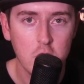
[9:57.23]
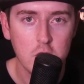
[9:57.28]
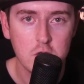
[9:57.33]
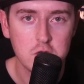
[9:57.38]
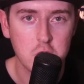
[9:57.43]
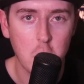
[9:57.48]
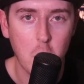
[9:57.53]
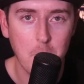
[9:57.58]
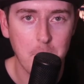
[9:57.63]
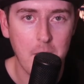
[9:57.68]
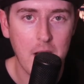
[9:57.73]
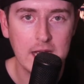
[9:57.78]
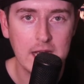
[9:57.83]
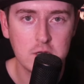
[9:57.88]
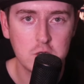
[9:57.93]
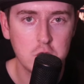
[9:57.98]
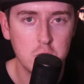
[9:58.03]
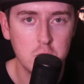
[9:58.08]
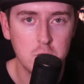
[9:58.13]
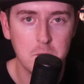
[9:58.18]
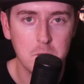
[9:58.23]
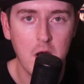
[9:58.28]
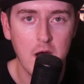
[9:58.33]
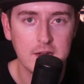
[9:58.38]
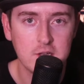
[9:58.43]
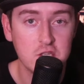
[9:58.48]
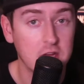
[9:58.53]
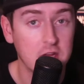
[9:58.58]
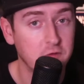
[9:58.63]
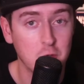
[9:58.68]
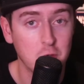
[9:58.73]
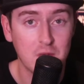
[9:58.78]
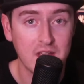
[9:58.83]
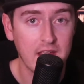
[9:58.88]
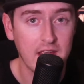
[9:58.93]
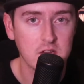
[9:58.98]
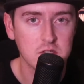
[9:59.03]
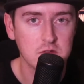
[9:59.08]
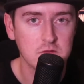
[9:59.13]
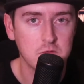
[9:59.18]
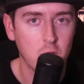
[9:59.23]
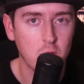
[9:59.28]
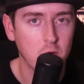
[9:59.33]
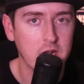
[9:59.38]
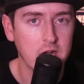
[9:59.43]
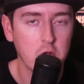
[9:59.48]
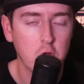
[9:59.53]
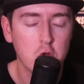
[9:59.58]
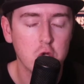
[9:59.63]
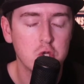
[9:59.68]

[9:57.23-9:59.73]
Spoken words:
Don't buy too much if you can't afford it.